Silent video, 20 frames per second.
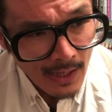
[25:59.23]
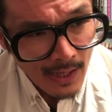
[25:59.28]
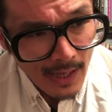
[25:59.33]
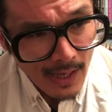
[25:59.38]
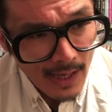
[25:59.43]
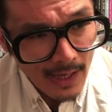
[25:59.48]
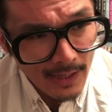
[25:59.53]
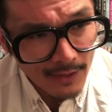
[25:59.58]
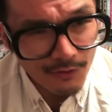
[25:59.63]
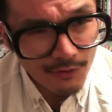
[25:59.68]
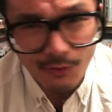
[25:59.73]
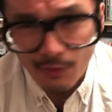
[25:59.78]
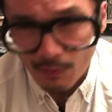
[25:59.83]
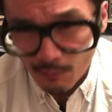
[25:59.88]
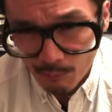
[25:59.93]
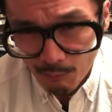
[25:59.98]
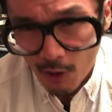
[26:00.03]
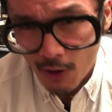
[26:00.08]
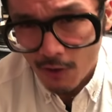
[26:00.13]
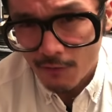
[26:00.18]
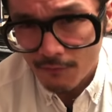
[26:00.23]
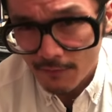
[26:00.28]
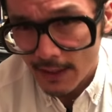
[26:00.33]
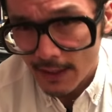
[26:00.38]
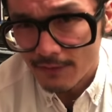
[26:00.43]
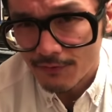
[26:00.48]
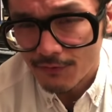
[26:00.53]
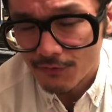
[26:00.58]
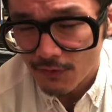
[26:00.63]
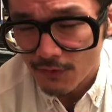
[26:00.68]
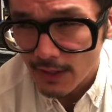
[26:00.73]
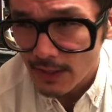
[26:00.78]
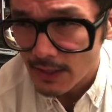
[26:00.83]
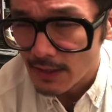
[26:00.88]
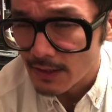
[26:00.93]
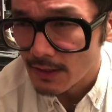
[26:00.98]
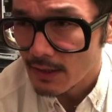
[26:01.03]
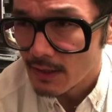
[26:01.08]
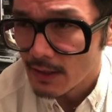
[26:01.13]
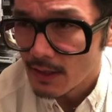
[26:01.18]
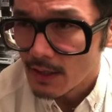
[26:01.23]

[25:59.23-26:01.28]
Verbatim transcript: and you know part of that study